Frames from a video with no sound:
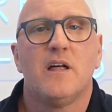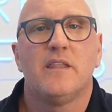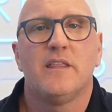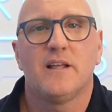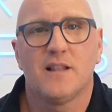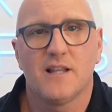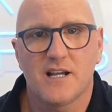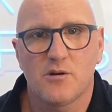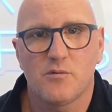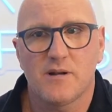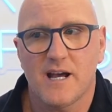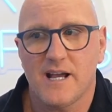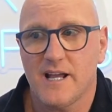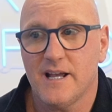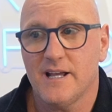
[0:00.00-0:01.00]
they
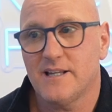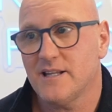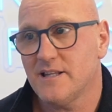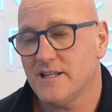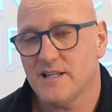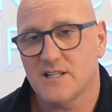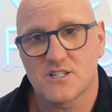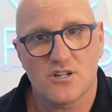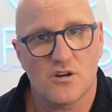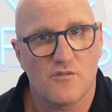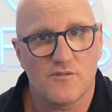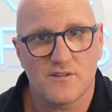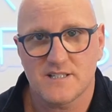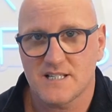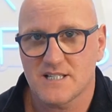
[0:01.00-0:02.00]
liquidated, and the
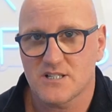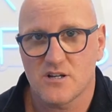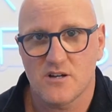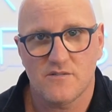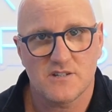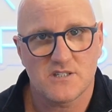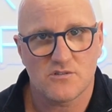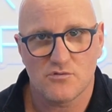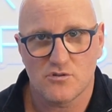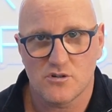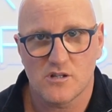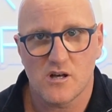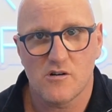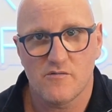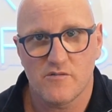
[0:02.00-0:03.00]
insolvency service are
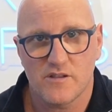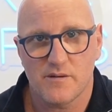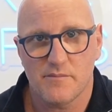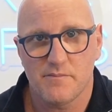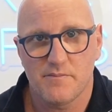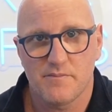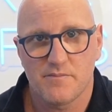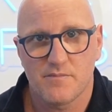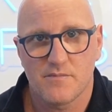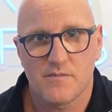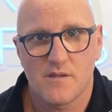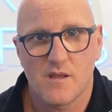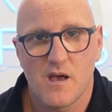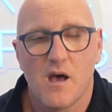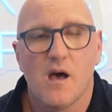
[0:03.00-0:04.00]
all over them.
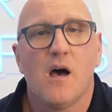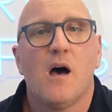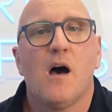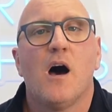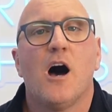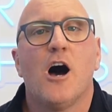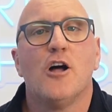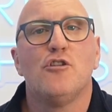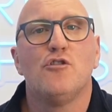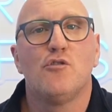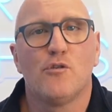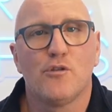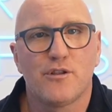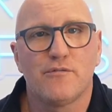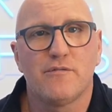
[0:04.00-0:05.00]

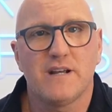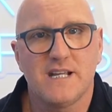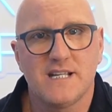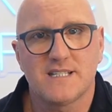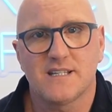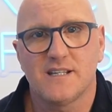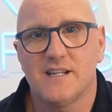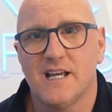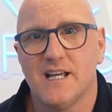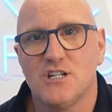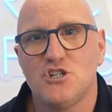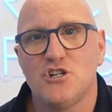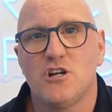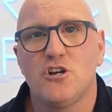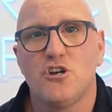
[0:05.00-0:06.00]
Another reason
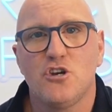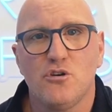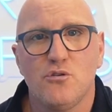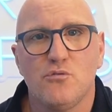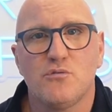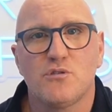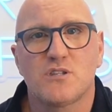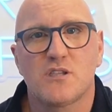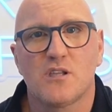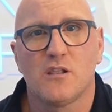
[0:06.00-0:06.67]
is you use the